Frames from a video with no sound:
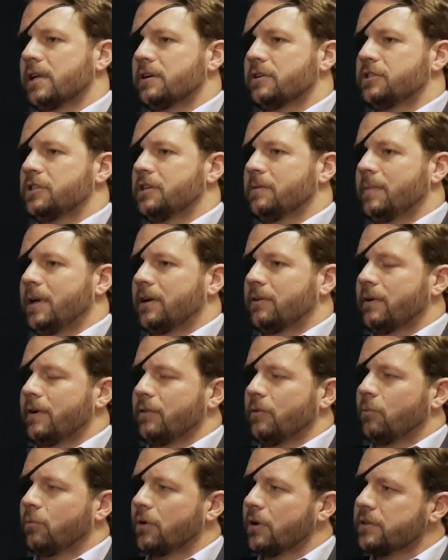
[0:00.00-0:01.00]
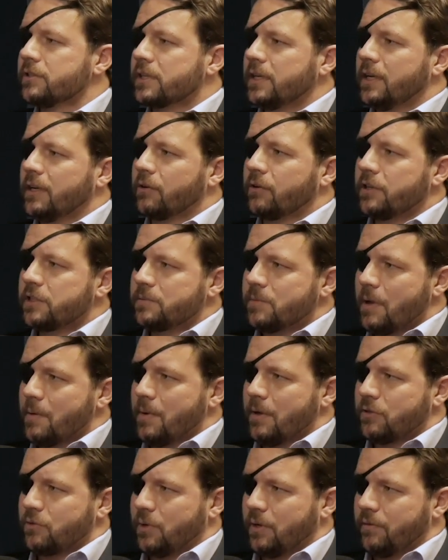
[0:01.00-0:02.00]
energy demand around the world is going to increase by
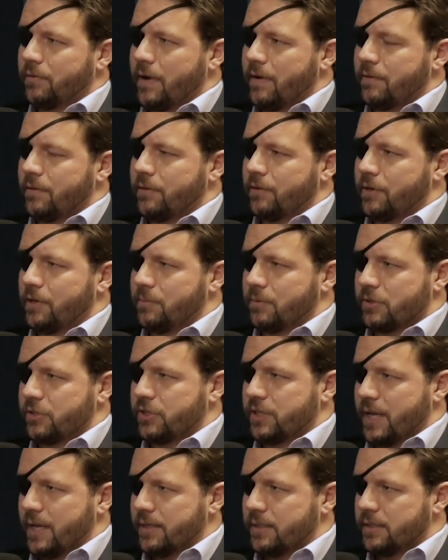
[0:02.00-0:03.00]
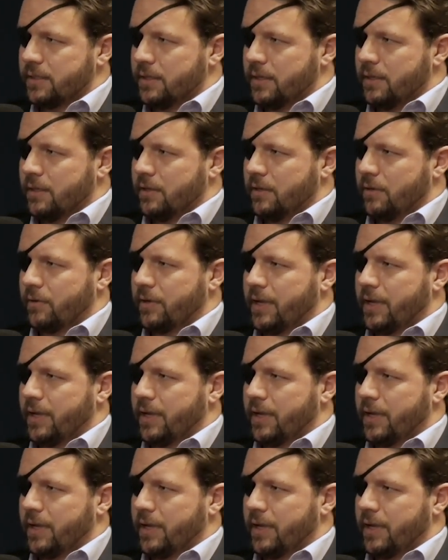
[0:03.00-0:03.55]
about 25 to 30%.